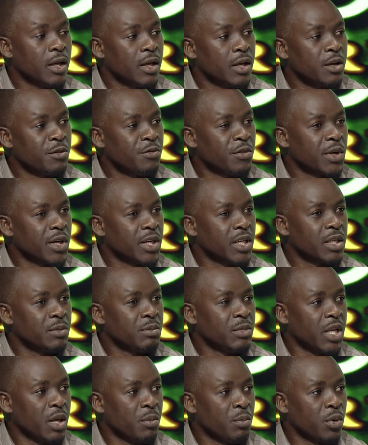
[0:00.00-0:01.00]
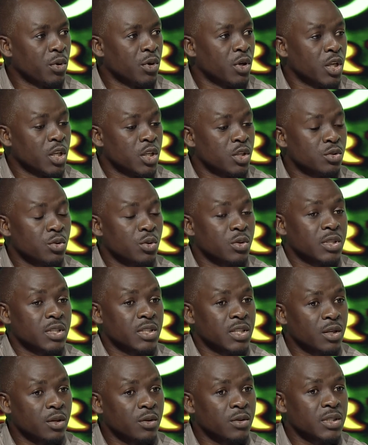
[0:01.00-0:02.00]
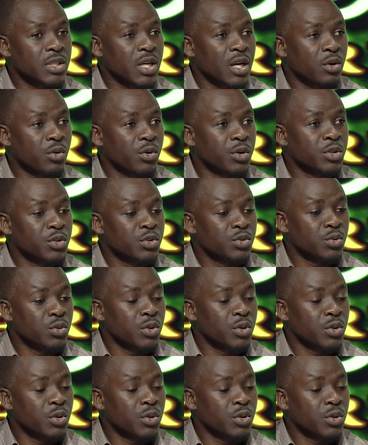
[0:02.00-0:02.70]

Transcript: FRA depot. So sales are going to